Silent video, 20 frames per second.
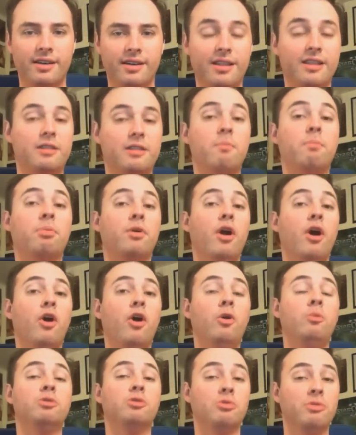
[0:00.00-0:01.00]
that the
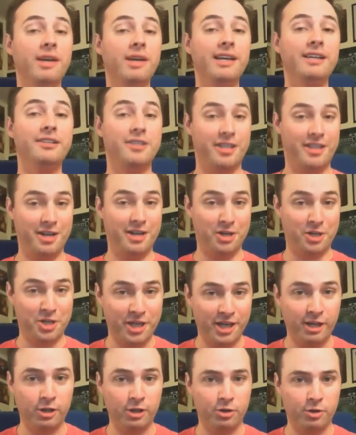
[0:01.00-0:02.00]
probes read to their
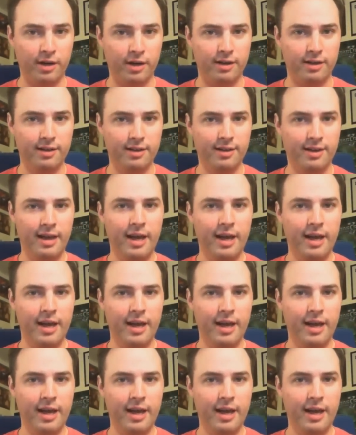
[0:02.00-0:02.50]
children?